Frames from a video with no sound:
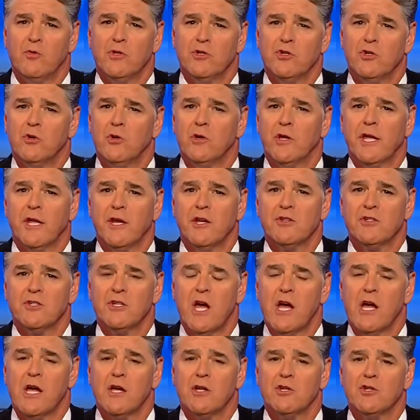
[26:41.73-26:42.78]
with Julian
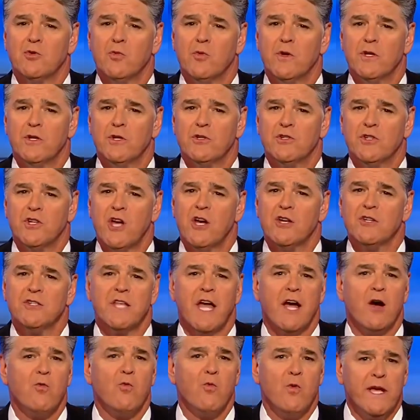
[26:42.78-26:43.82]
Assange, we discussed
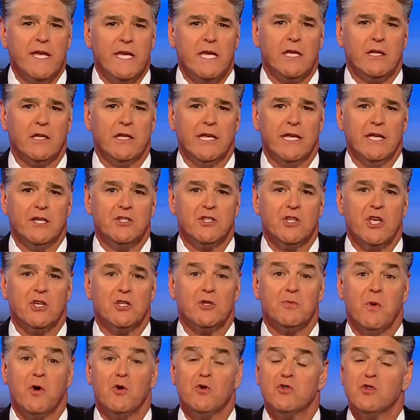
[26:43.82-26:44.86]
how WikiLeaks
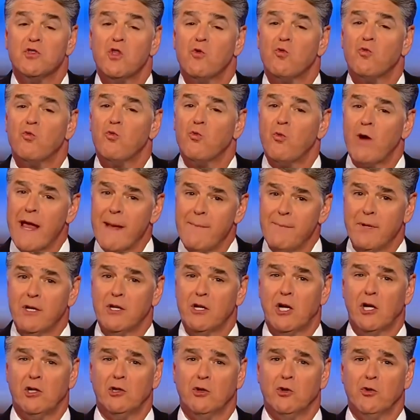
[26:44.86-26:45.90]
exposed the rampant
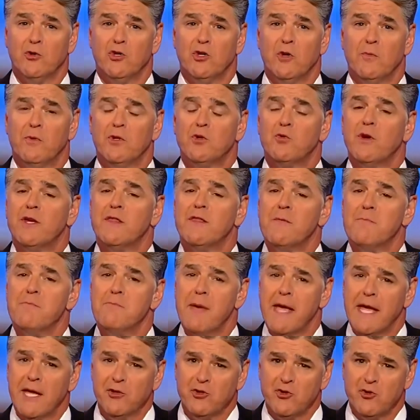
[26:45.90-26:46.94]
collusion between the
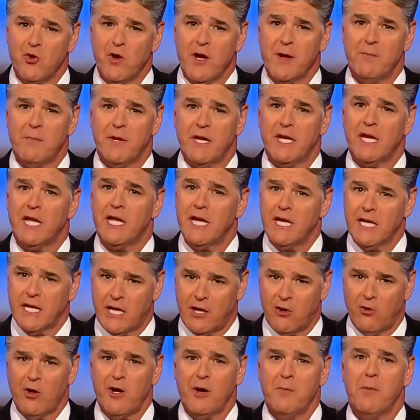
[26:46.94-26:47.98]
mainstream media
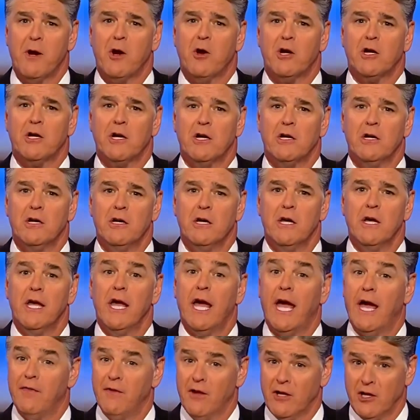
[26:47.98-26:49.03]
here in America
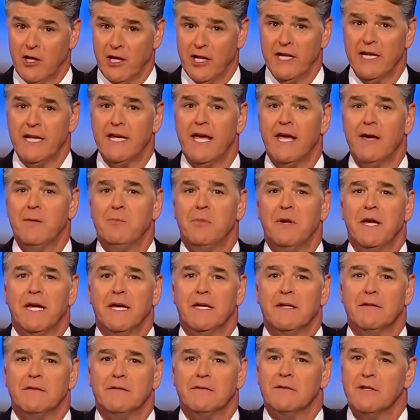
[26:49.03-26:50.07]
and the Clinton campaign.
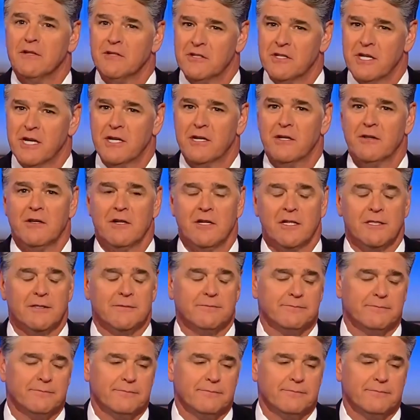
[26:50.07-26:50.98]
Let's take a look.